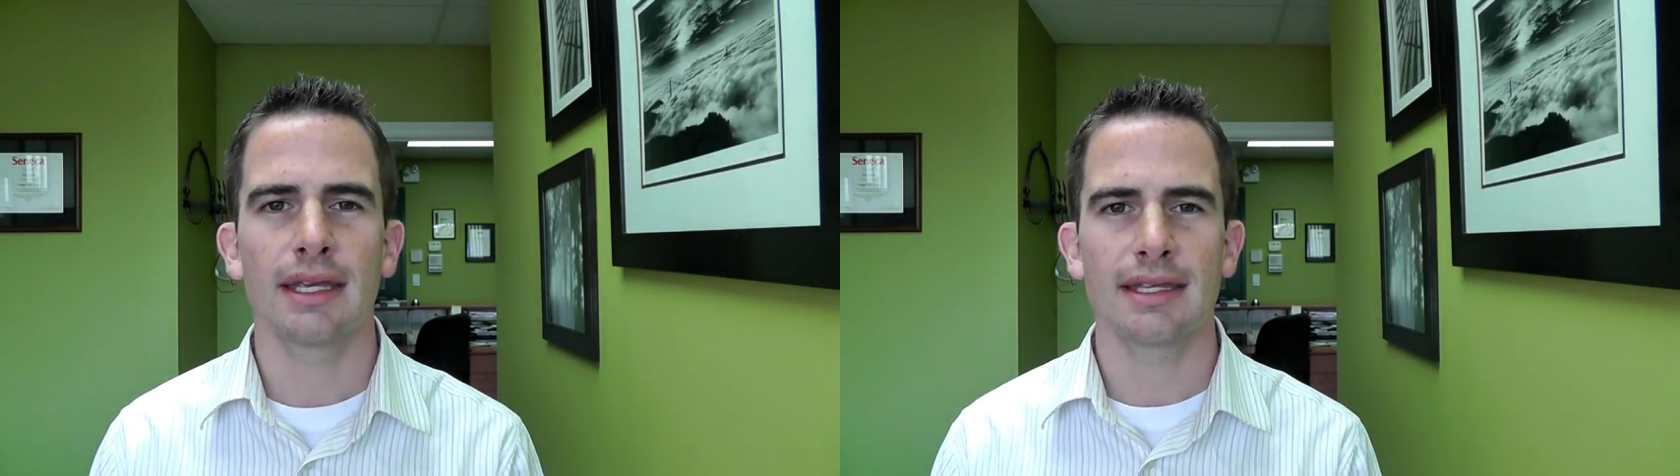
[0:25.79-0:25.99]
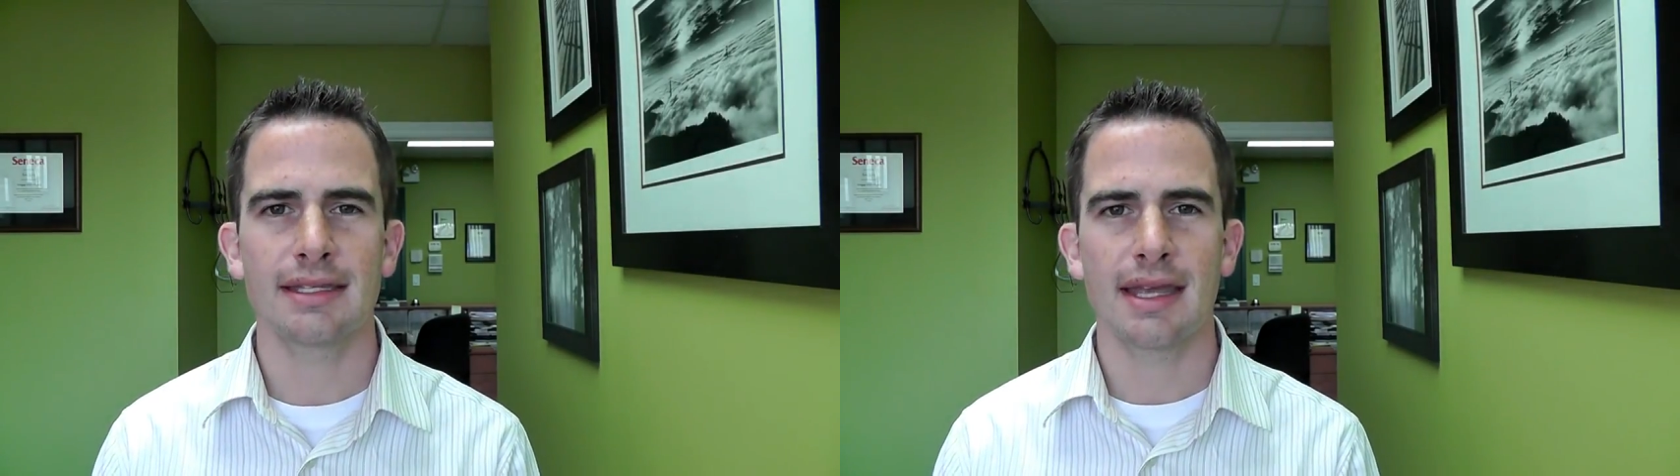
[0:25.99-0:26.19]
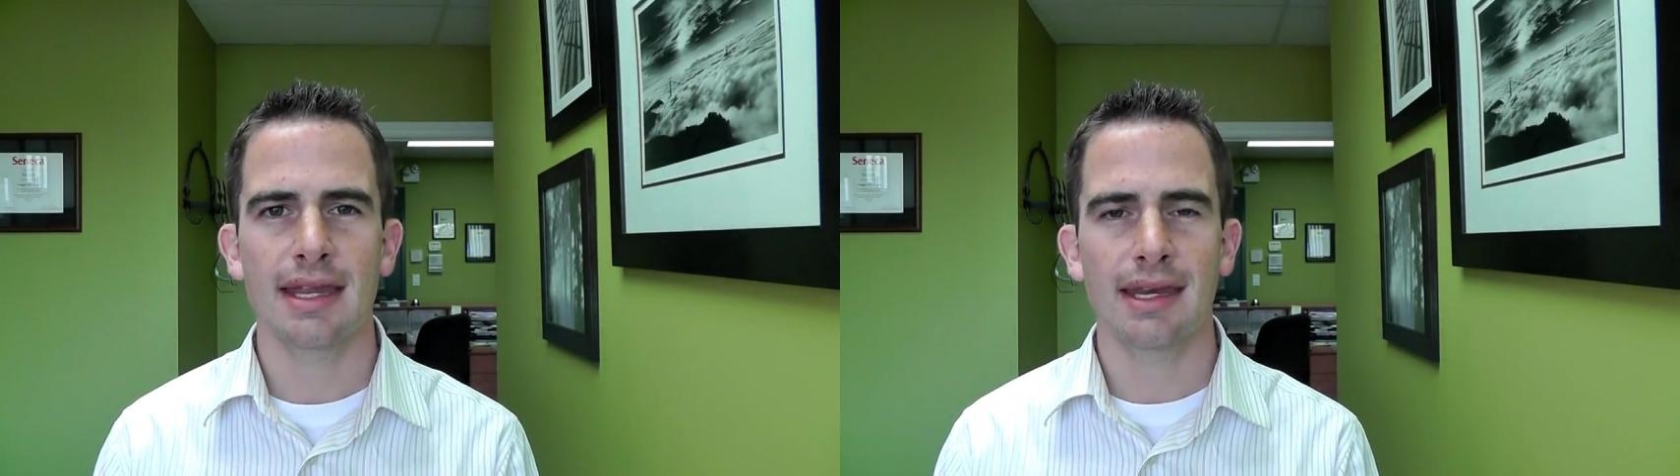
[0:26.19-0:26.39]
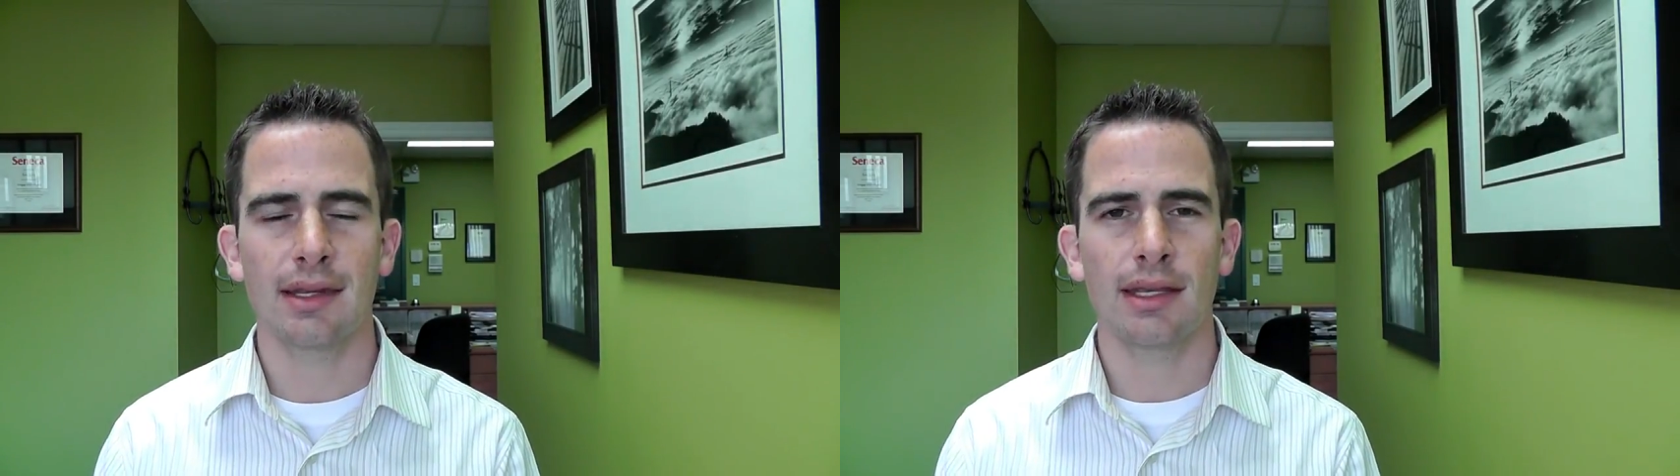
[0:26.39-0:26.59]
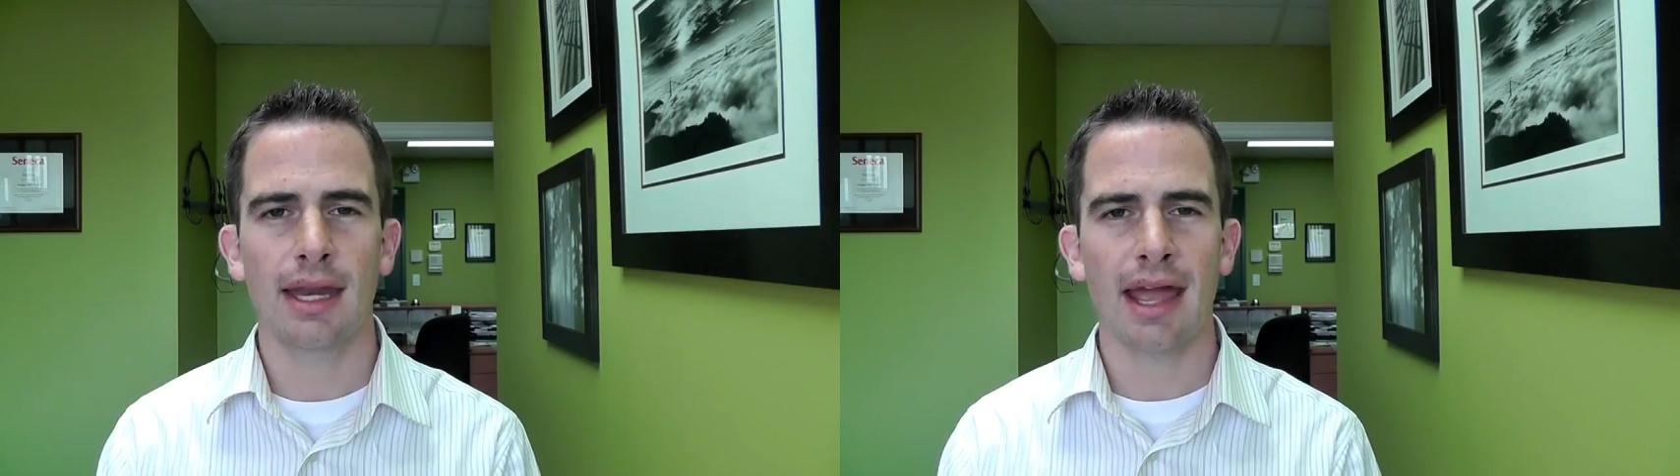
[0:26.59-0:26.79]
is that
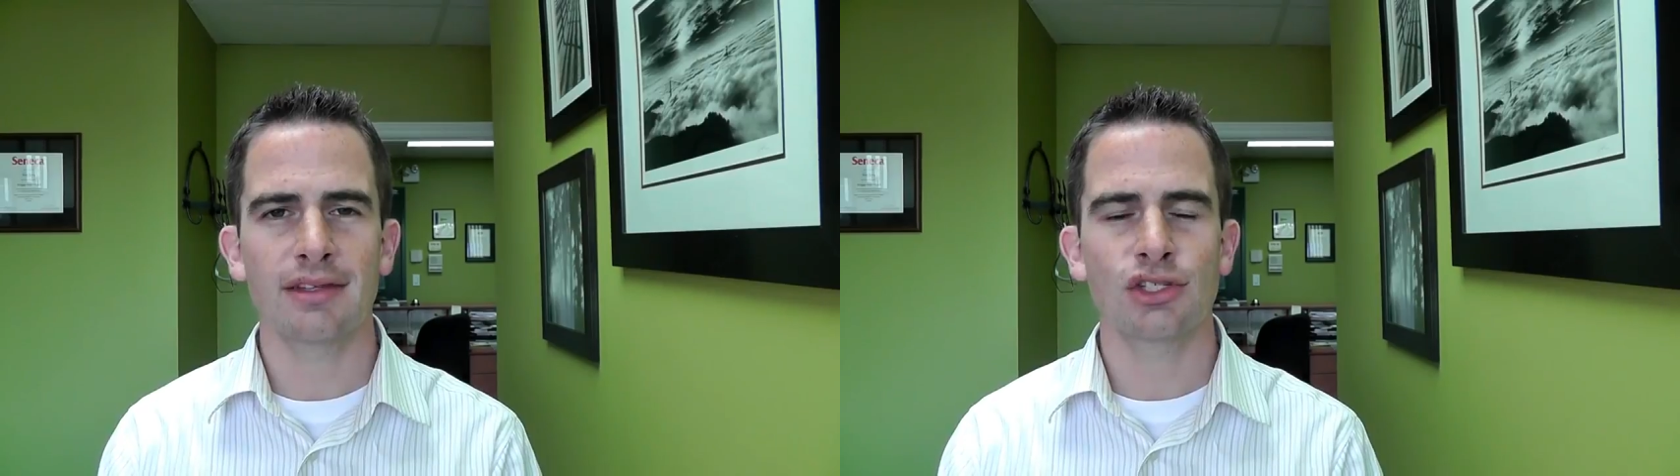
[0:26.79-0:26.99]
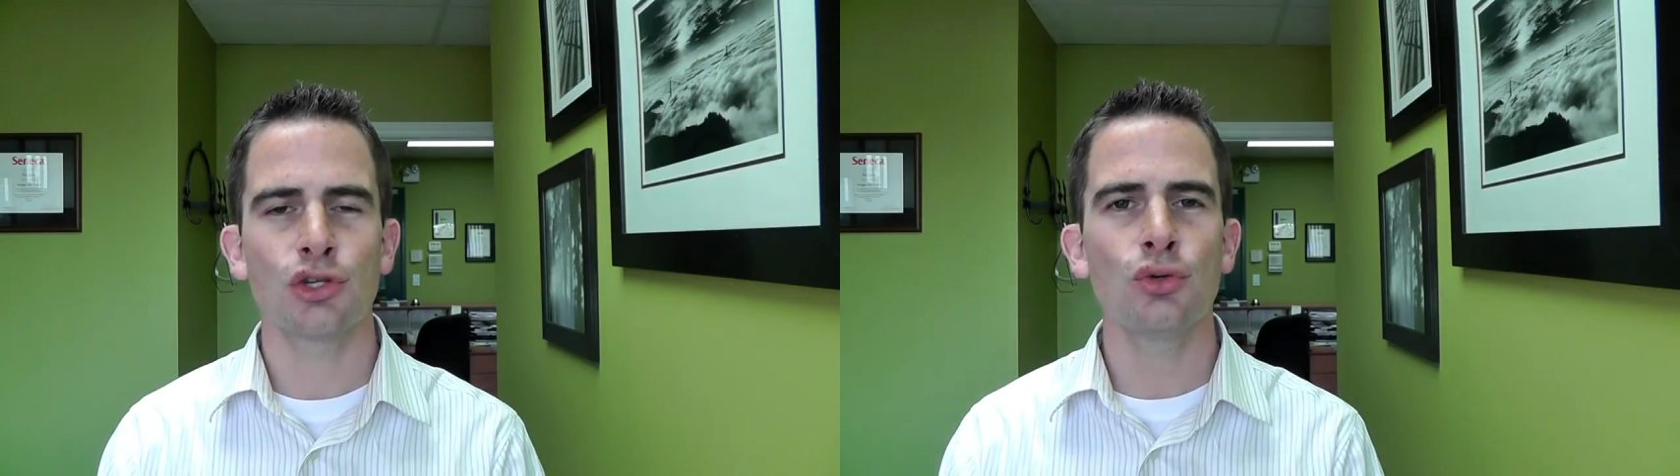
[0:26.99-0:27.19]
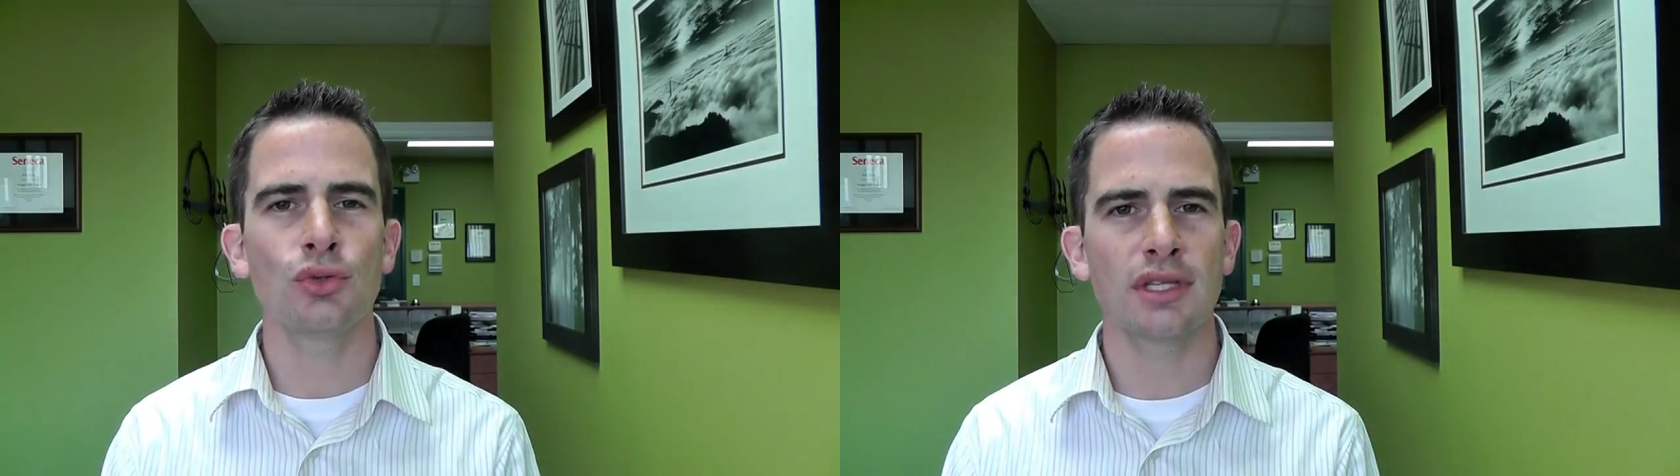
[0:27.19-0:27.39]
it has two